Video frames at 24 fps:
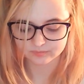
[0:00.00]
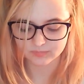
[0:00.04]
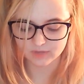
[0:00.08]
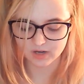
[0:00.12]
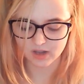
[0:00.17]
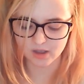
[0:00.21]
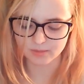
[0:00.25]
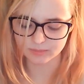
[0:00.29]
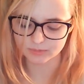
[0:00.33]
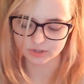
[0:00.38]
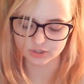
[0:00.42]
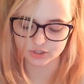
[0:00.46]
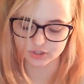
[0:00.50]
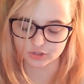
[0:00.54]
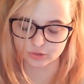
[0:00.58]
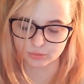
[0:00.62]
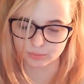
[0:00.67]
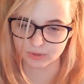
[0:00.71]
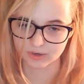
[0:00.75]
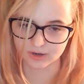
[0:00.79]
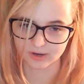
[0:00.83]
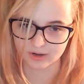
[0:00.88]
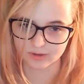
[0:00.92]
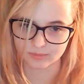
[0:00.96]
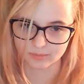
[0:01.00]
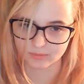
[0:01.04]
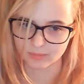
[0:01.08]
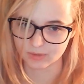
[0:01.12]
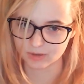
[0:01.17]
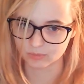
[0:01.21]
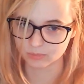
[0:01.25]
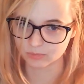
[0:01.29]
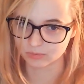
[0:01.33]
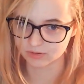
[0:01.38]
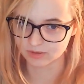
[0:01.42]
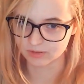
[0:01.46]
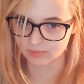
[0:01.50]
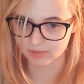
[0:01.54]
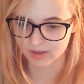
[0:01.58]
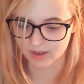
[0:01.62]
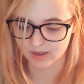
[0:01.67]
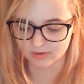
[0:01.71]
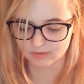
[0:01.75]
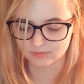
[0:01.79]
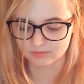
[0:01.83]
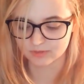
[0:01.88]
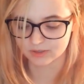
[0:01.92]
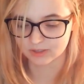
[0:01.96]
I'm just stupid and I make really
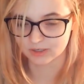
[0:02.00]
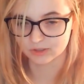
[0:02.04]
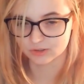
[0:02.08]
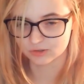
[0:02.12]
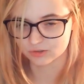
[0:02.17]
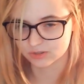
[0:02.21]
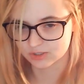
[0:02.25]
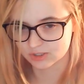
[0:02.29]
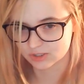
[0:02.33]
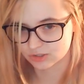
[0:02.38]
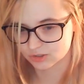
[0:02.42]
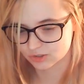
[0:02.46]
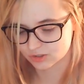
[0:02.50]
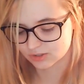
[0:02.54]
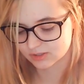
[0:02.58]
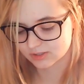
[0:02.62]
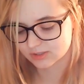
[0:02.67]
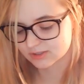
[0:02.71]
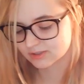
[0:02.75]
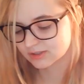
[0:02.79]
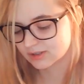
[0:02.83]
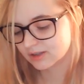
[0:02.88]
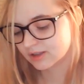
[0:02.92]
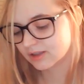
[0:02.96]
bad financial decisions.